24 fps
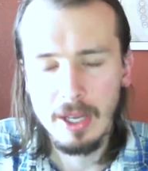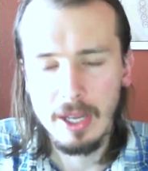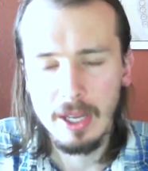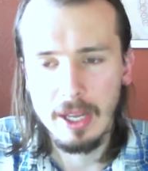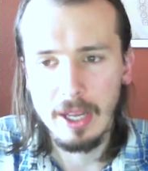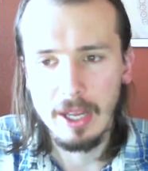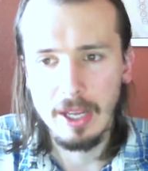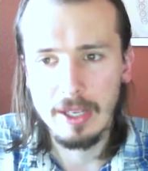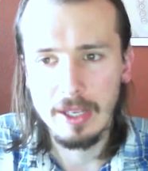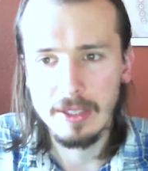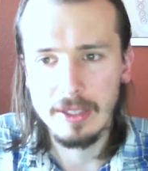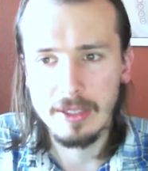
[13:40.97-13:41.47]

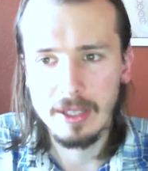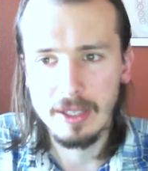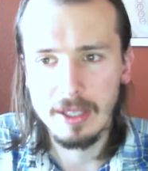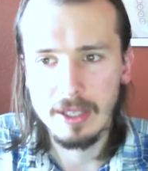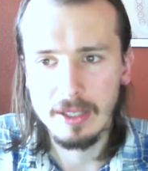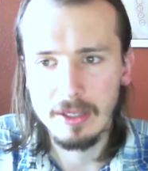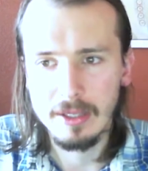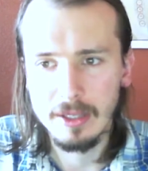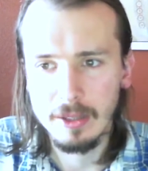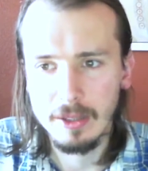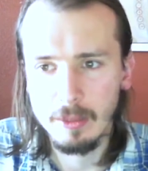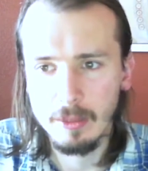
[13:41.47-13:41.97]
And
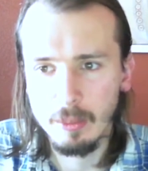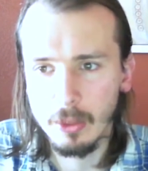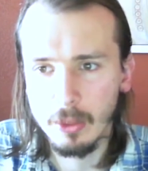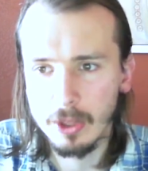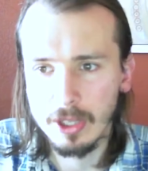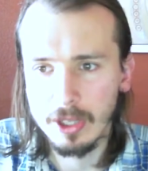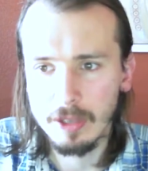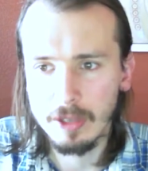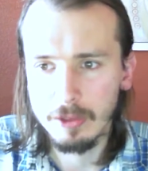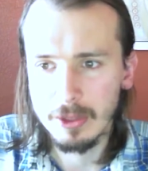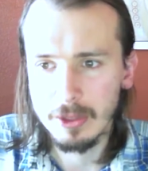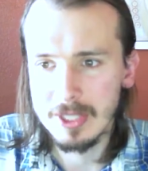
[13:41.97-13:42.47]
more
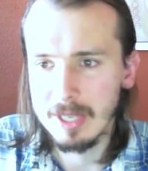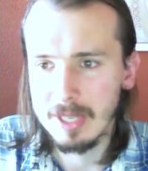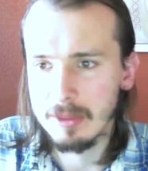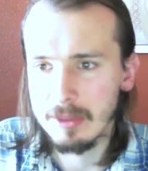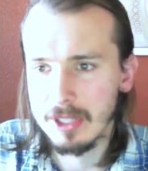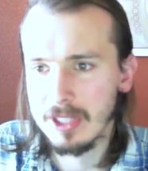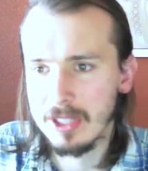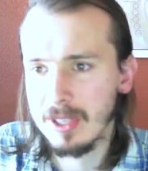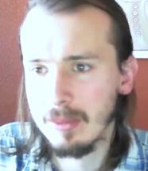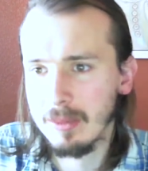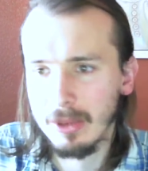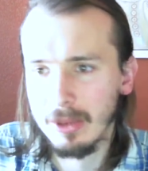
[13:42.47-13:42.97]
than a few times I
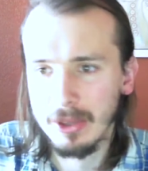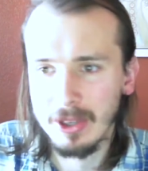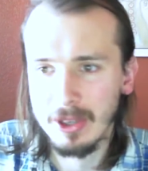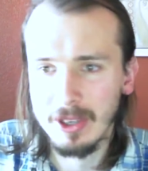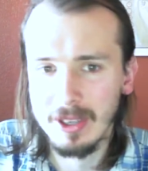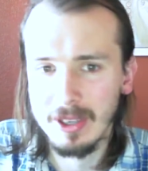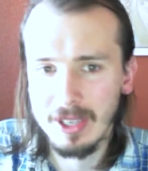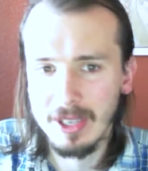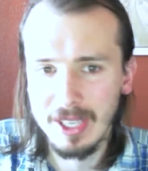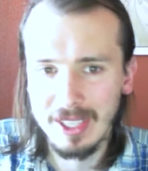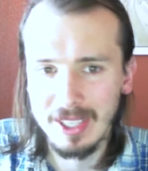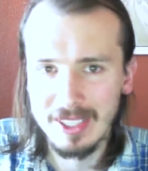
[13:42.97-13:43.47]
stumbled
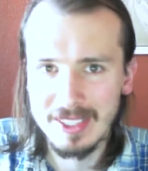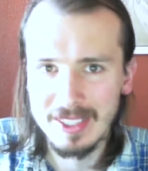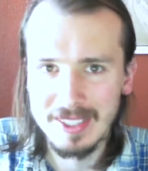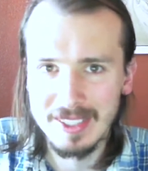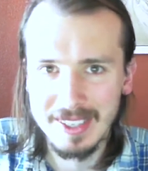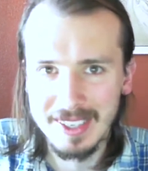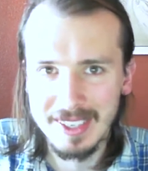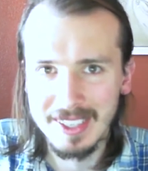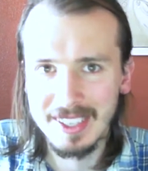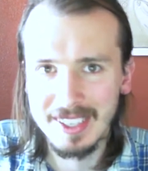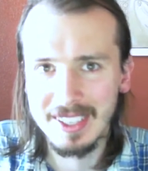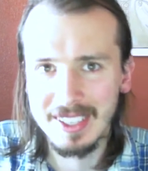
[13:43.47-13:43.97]
on, like, let's
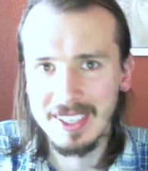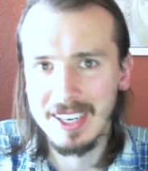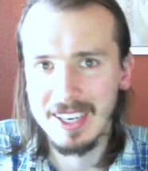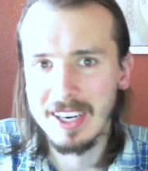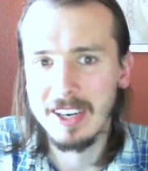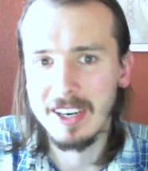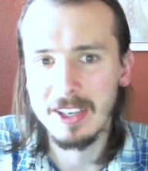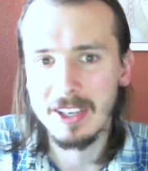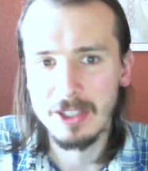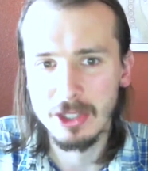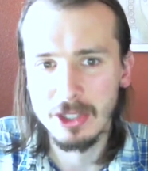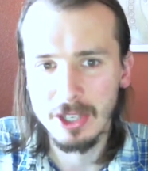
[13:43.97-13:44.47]
say,
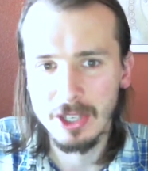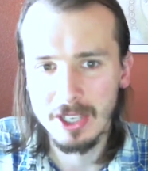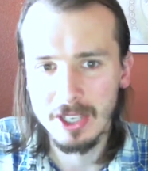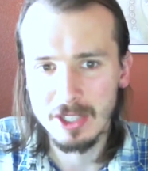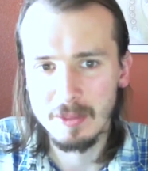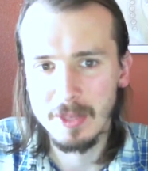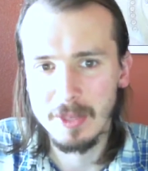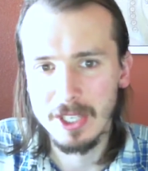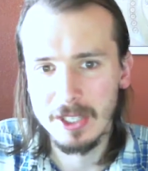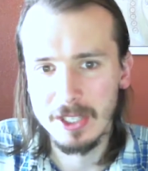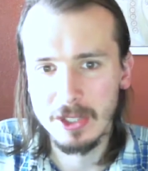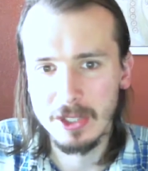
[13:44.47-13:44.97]
RxJS
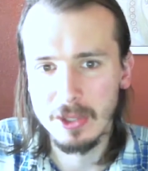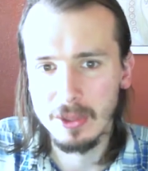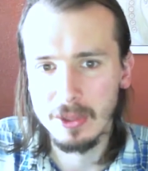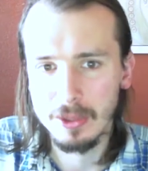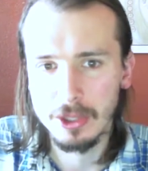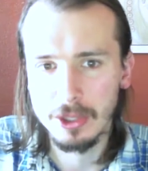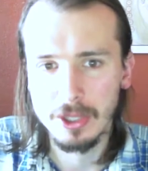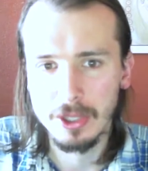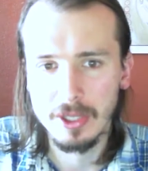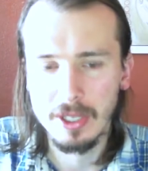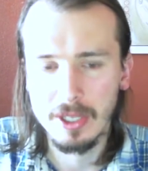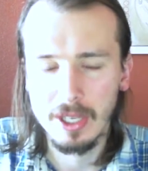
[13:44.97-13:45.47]
being a
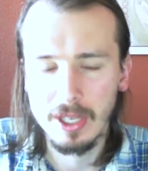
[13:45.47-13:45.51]
solution.